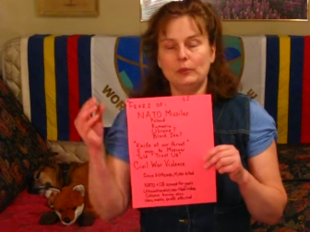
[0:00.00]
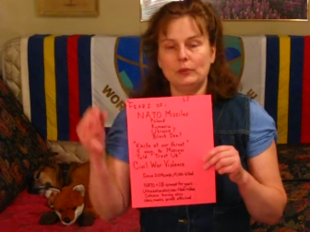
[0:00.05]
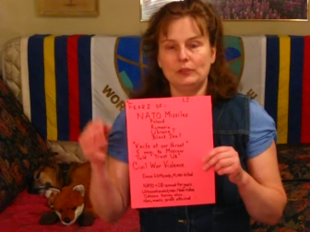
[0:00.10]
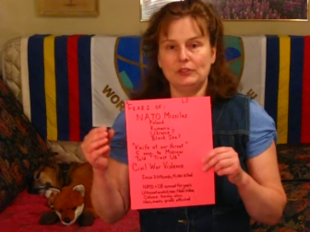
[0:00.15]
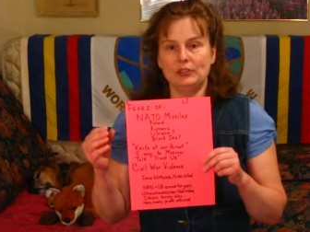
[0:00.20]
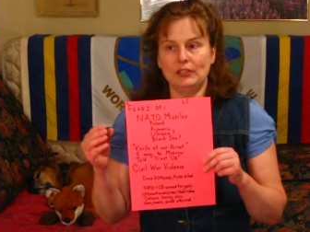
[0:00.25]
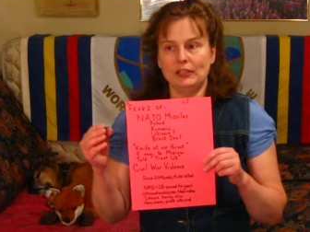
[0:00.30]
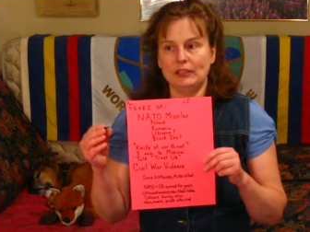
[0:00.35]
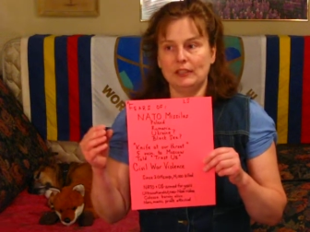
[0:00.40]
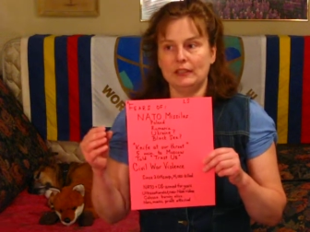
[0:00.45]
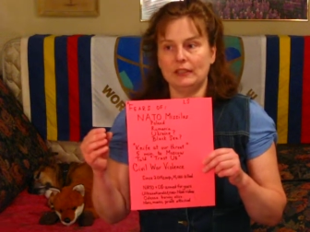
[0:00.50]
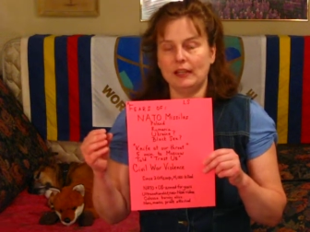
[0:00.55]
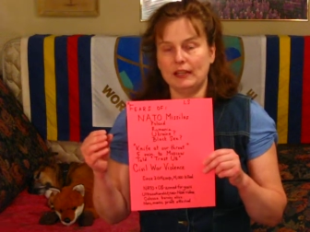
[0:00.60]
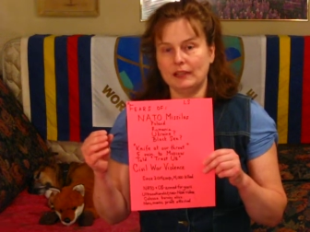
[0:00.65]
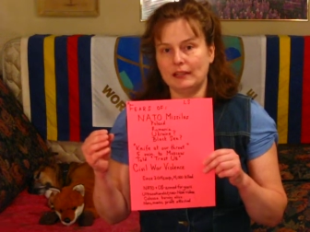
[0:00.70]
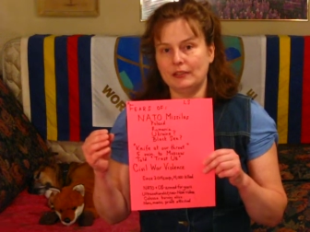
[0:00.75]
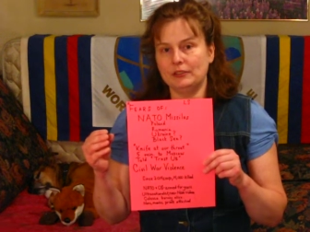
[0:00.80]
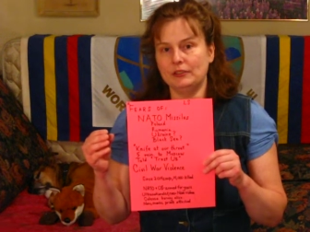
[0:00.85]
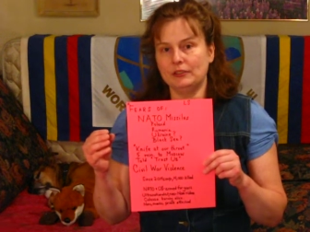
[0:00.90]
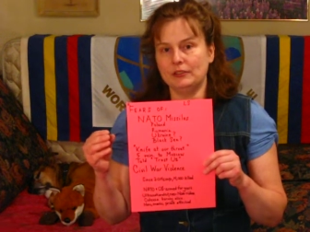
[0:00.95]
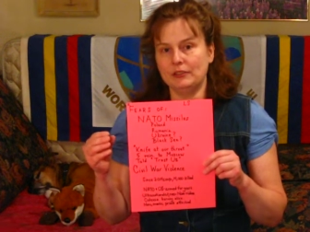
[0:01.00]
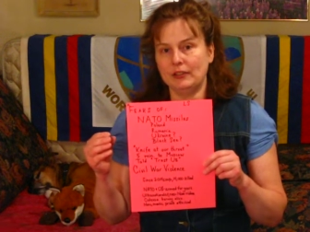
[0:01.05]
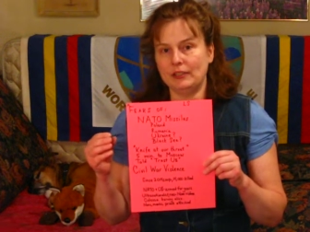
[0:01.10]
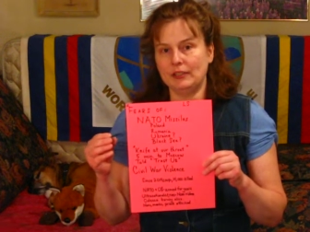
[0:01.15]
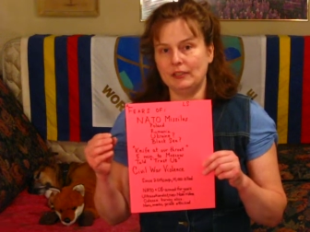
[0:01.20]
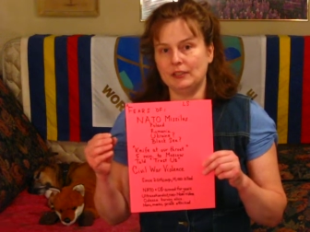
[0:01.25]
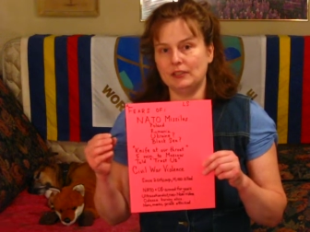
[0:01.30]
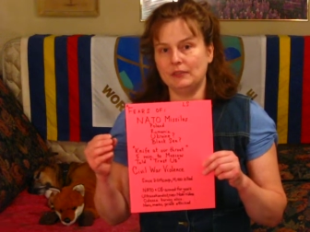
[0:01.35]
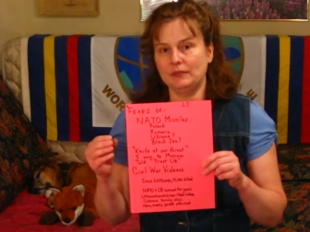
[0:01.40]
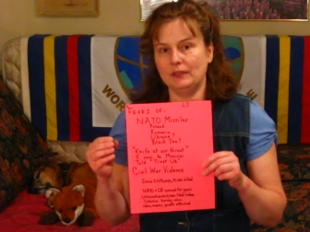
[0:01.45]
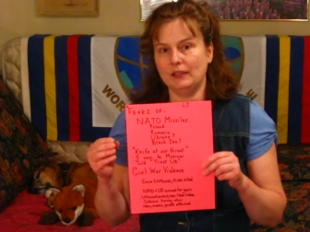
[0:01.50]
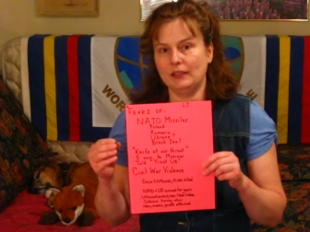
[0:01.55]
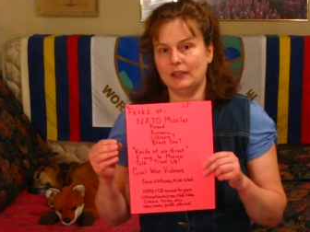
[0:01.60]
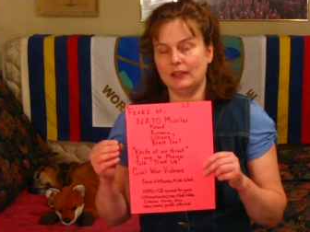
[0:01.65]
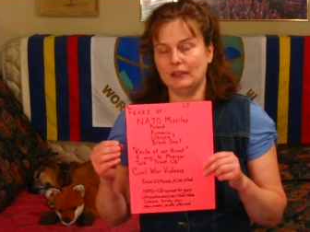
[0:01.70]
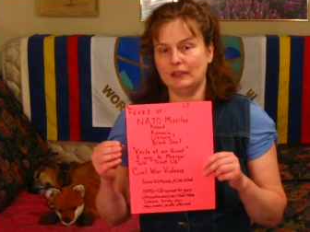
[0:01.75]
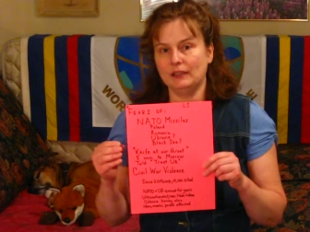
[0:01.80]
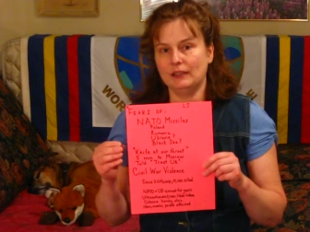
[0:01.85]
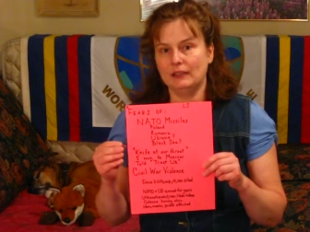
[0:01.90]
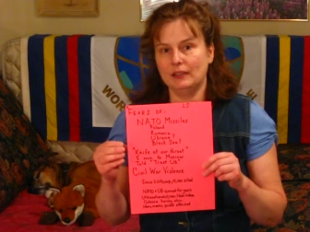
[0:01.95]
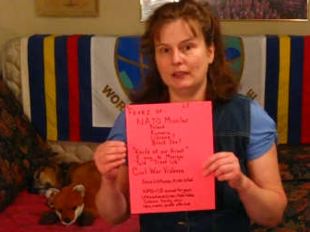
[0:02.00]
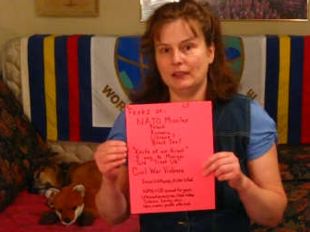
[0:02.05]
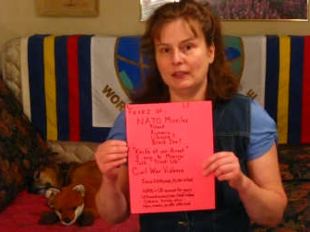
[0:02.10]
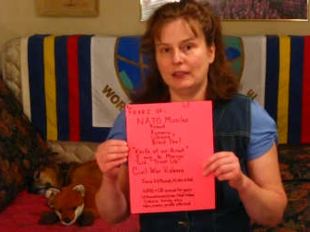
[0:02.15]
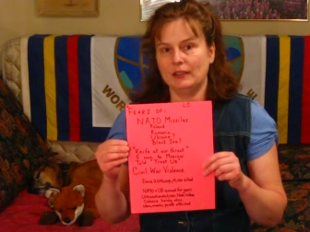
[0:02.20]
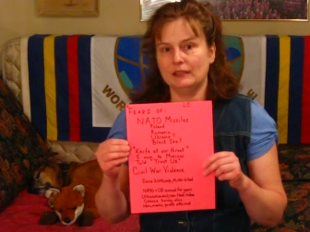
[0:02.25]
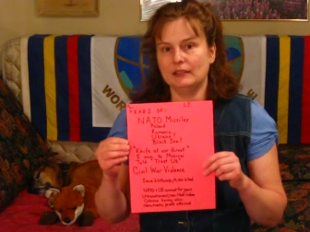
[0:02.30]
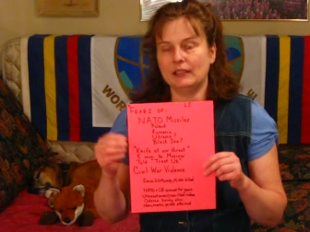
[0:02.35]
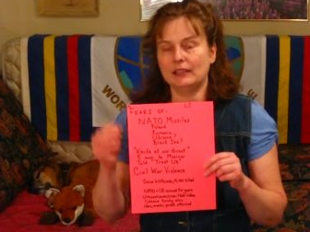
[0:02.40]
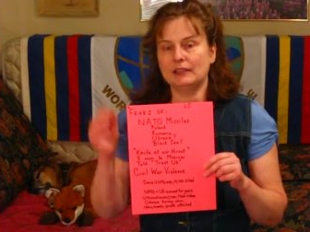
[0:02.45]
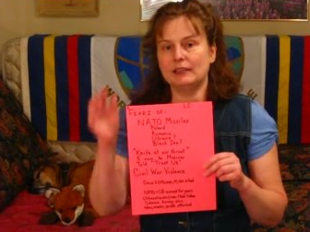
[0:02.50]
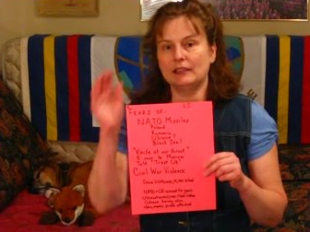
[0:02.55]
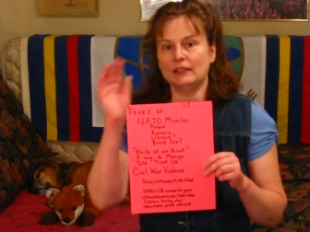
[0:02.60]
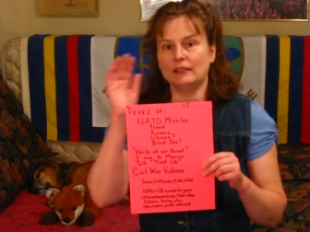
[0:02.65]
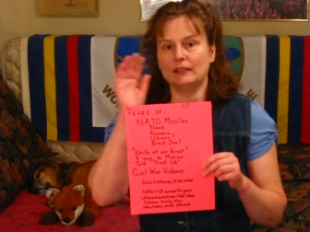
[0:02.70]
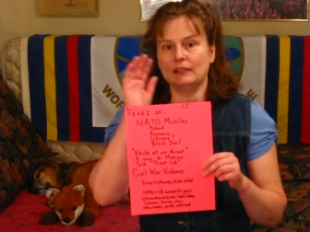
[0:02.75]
Putin, and allied Ukrainians feel that